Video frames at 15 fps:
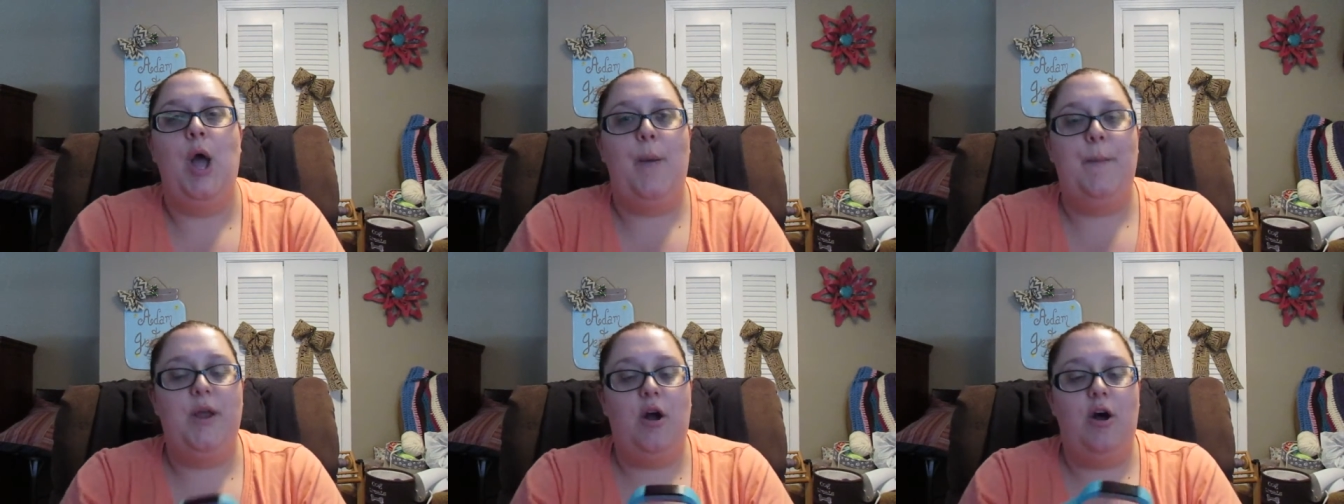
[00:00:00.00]

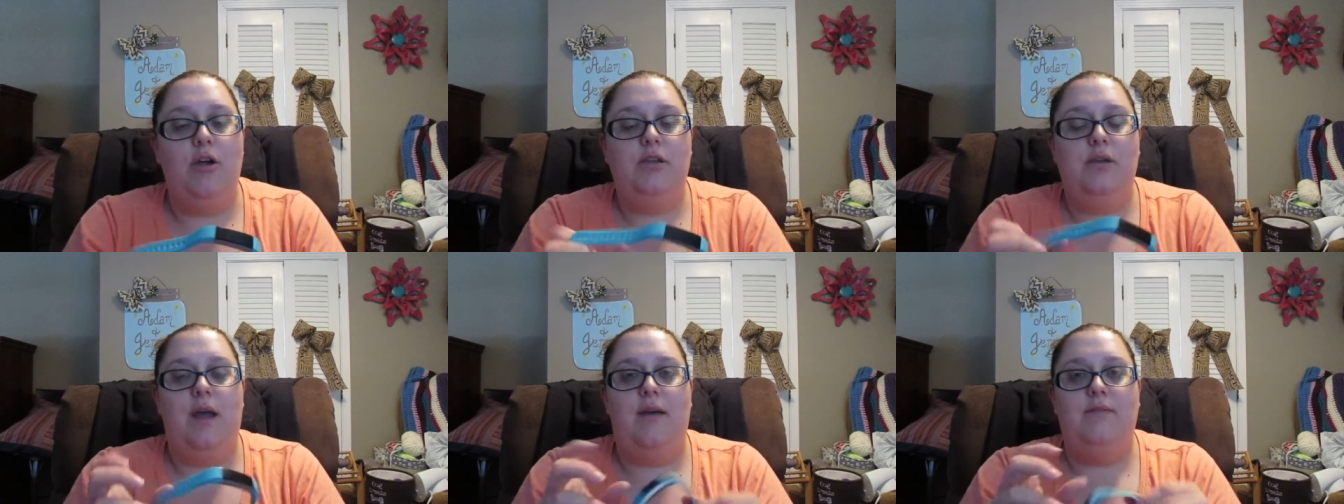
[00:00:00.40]
But all
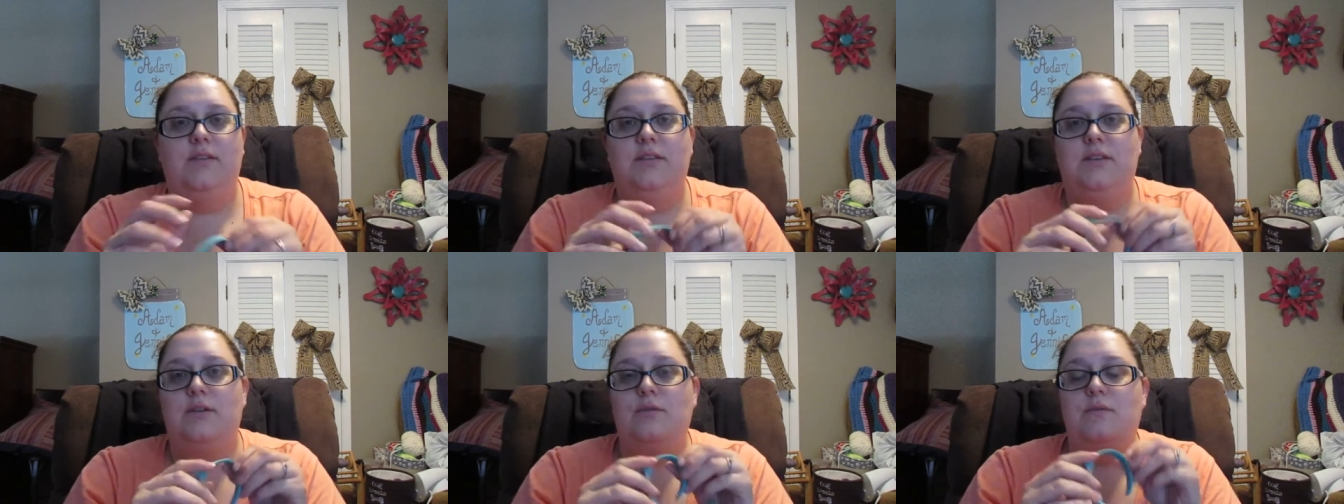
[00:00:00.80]
you have
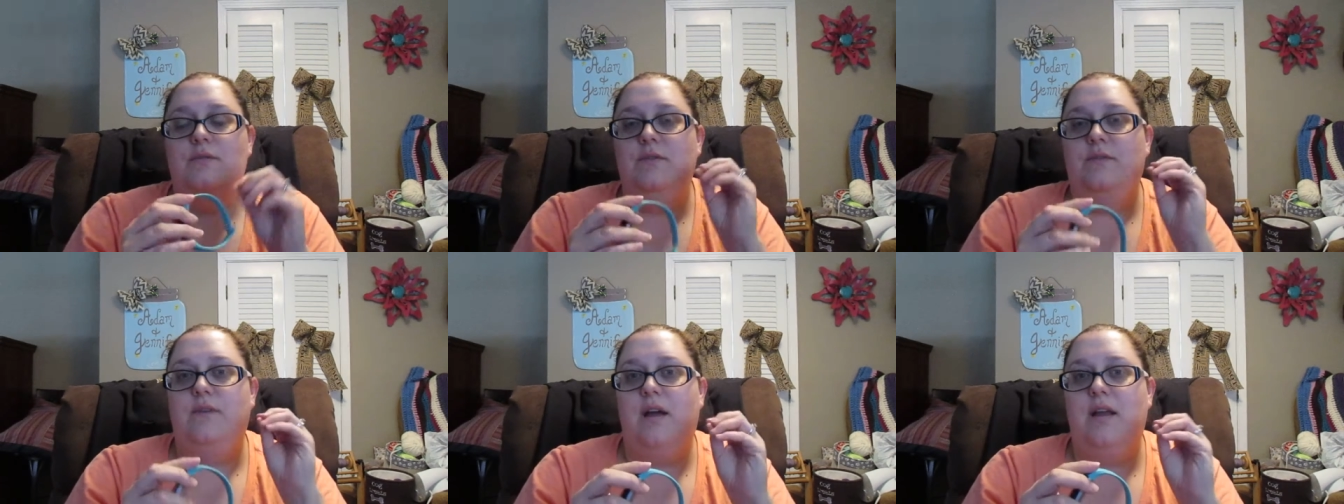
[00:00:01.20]
to do, if
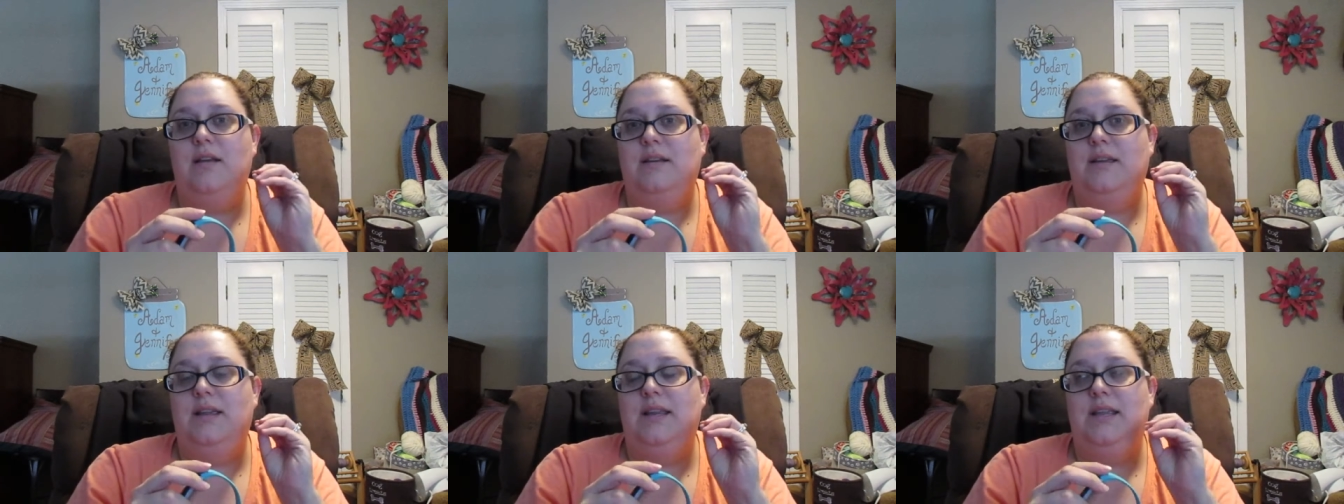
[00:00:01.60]
you
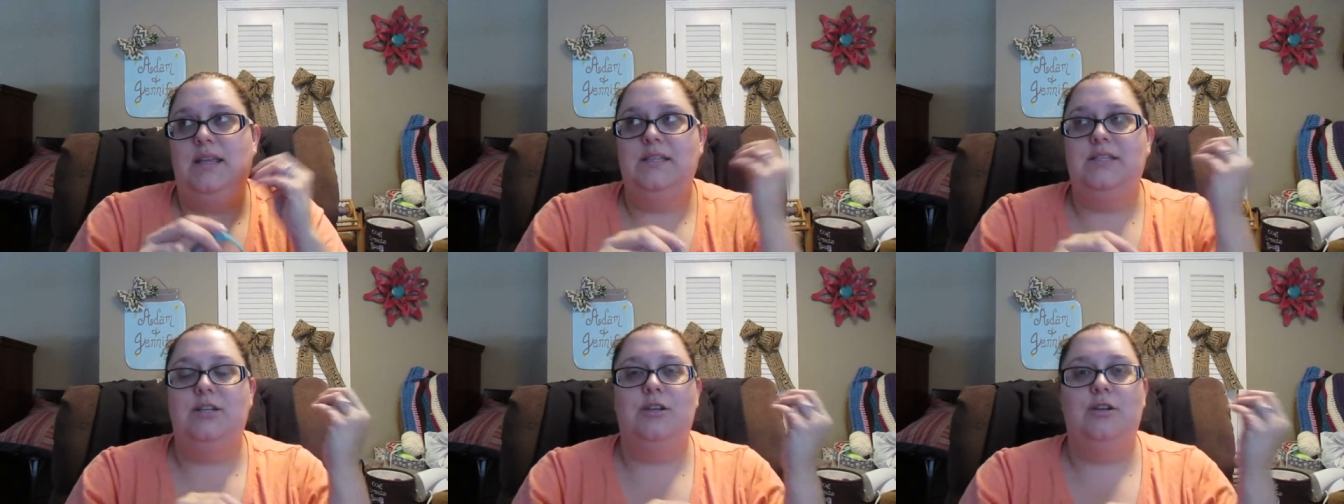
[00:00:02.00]
find it
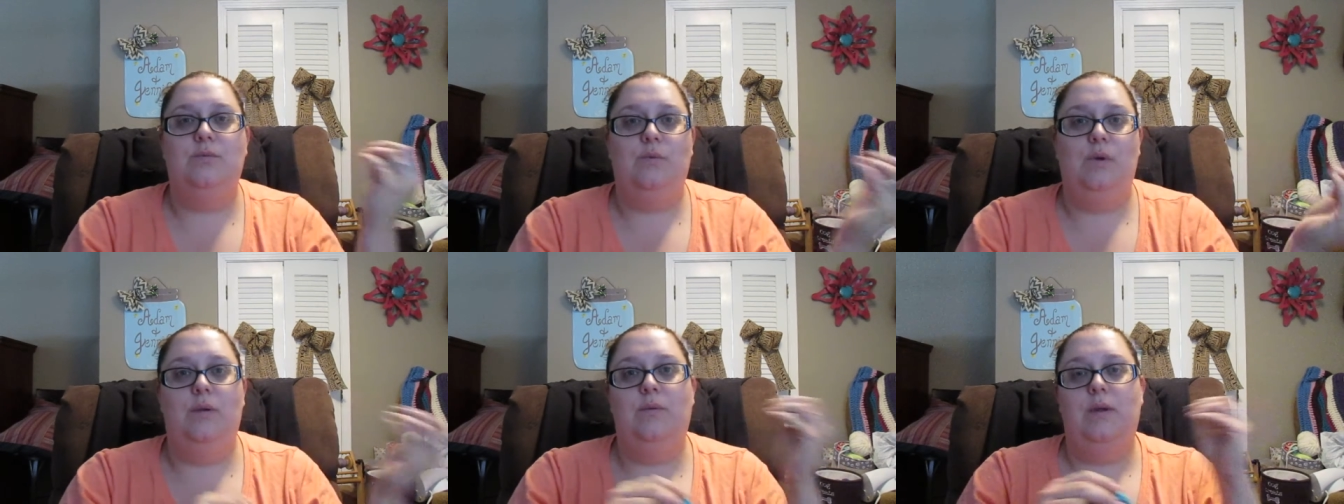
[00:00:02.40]
easier
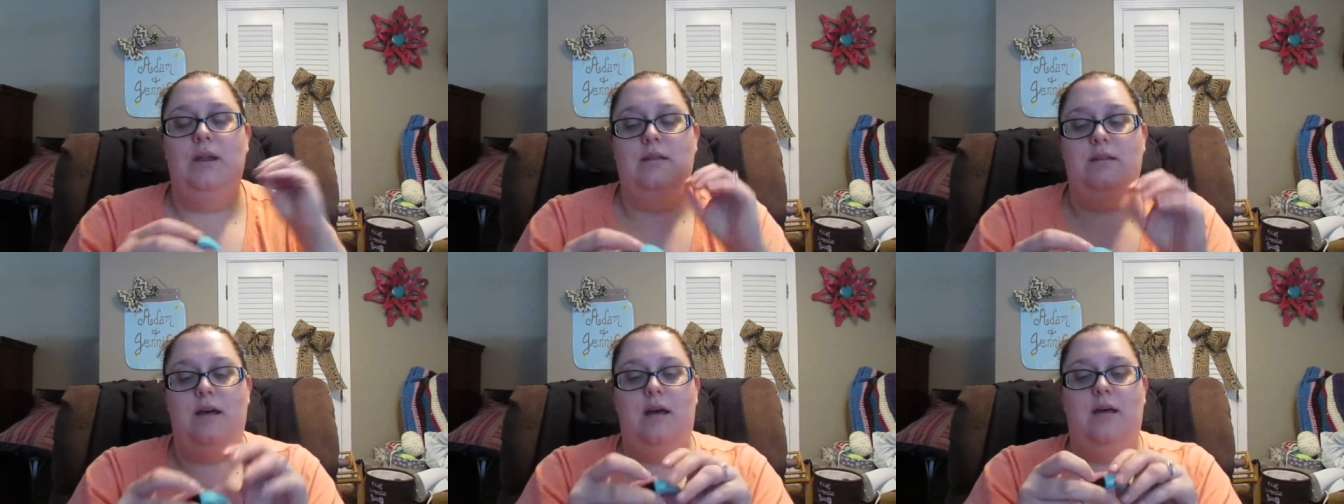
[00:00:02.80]
one way
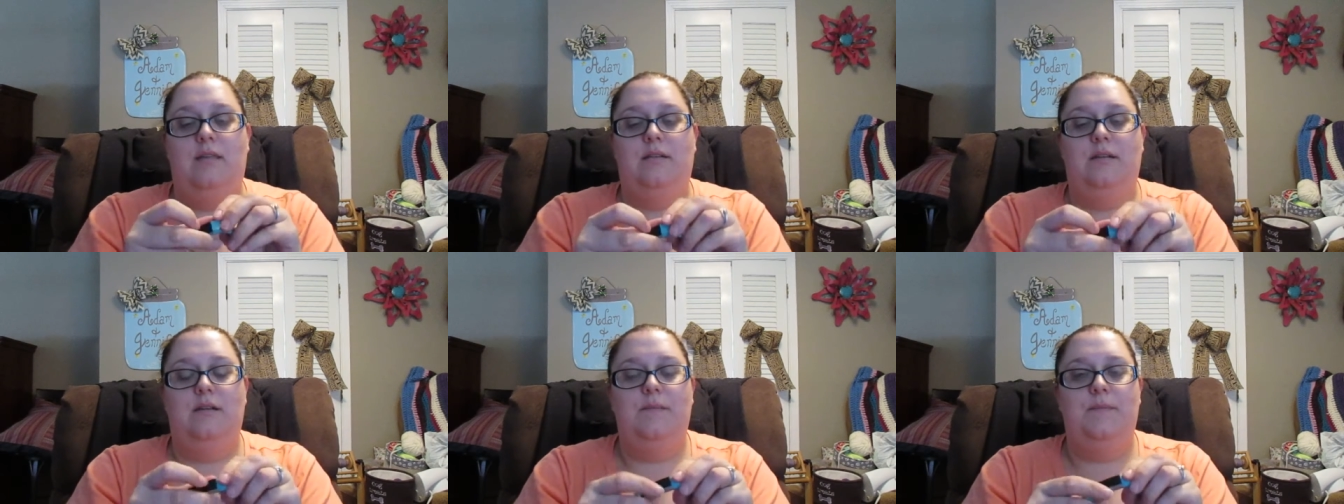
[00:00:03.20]
or the
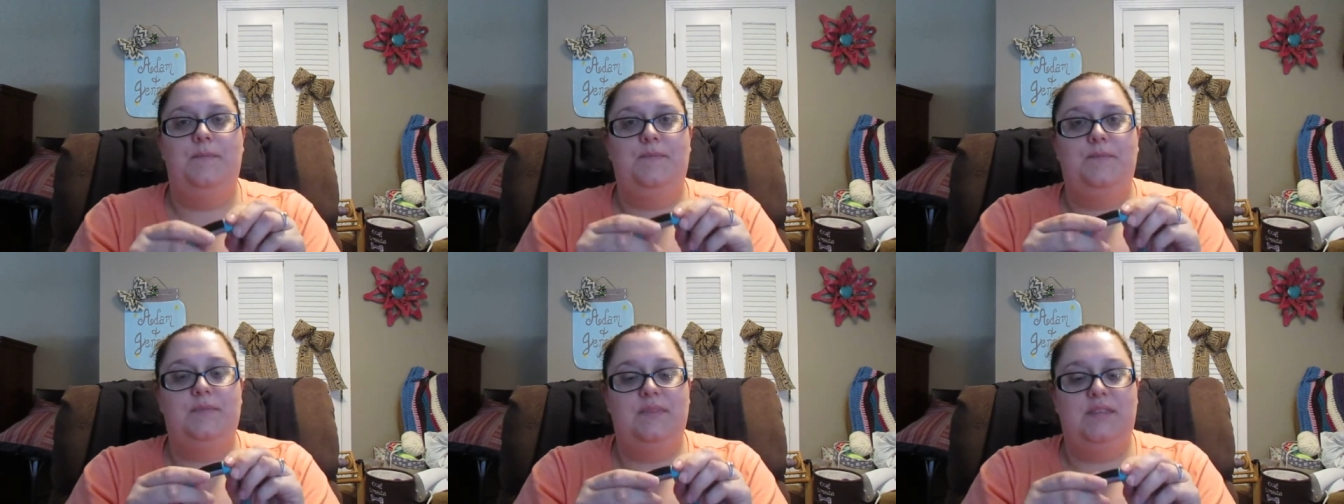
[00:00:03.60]
other,
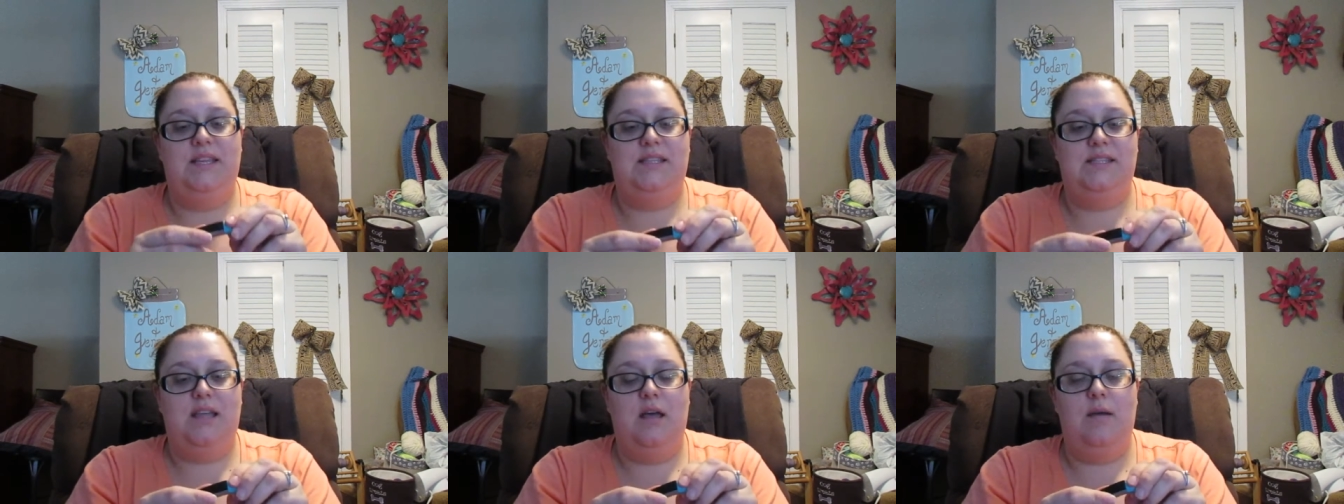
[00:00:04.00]

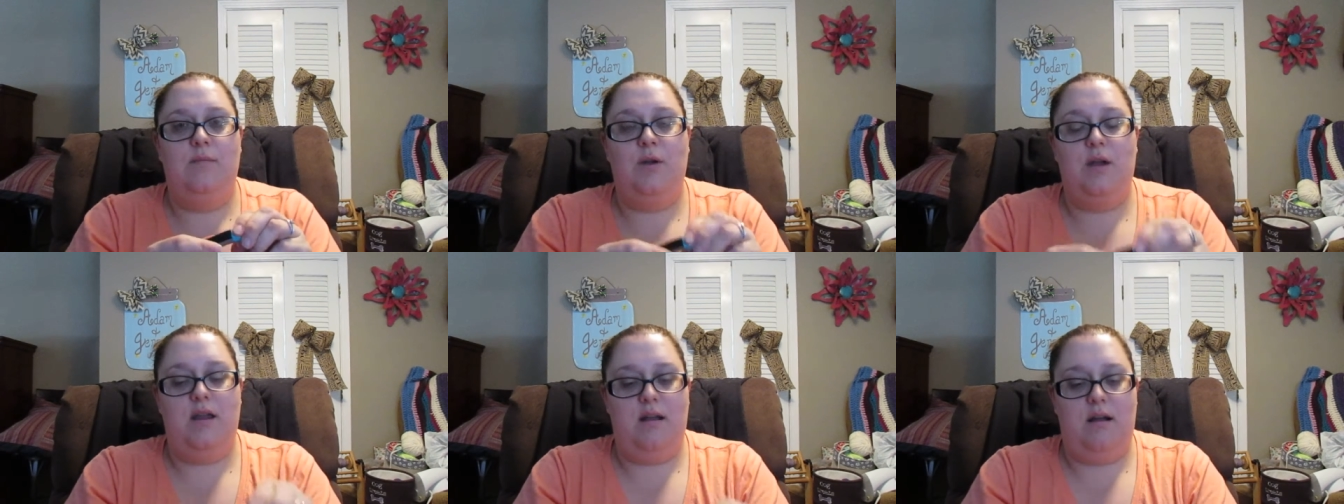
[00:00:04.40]
these come
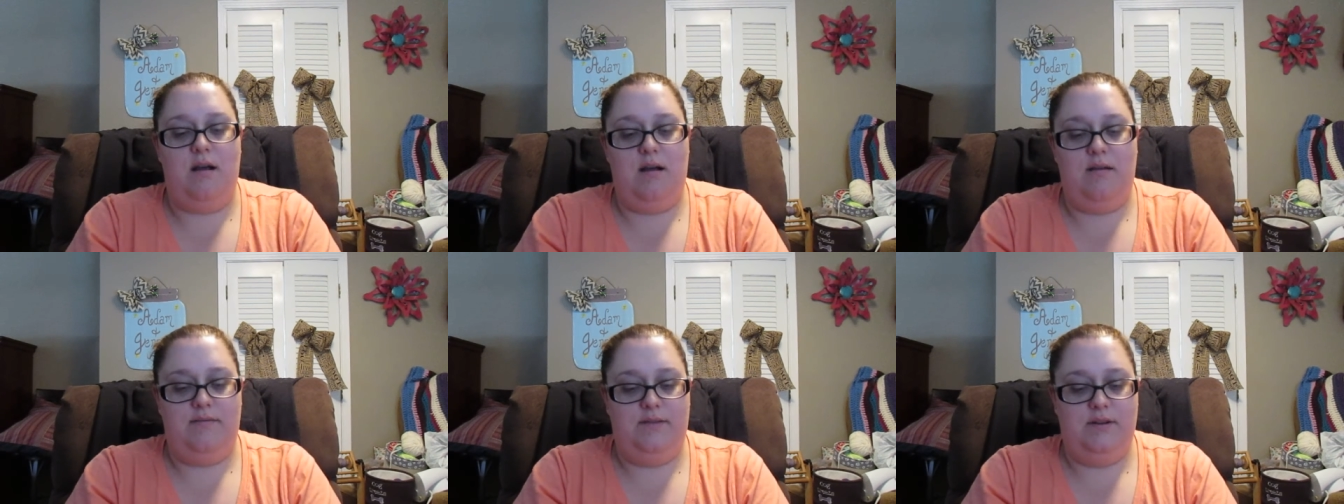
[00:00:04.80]
right off.